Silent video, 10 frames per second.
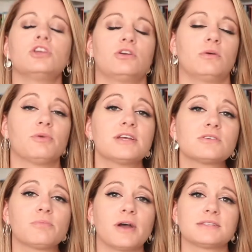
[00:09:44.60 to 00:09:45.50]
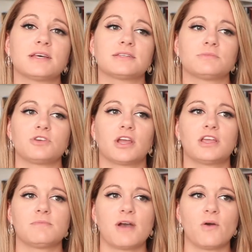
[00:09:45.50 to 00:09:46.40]
you know, appraisal process, I'm
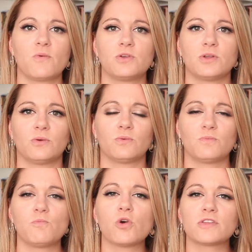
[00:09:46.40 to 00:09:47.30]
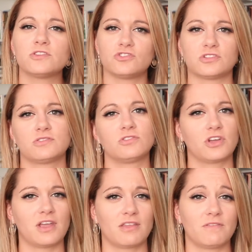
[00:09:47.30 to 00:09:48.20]
talking about, you know, more than just
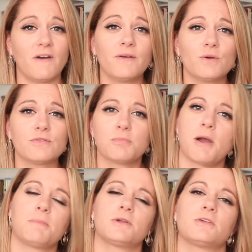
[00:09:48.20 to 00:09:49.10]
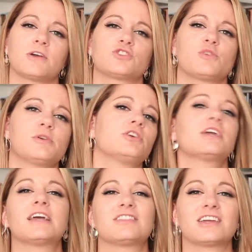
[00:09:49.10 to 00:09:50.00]
looking at the value of the property, they're actually gonna be
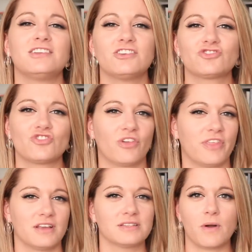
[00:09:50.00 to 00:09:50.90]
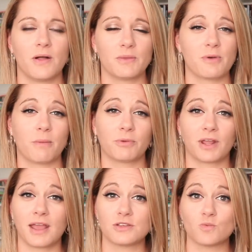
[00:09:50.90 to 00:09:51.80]
looking at the conditional things on the
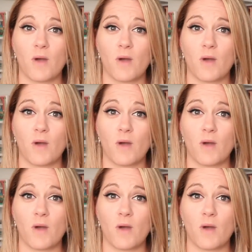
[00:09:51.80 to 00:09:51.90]
property as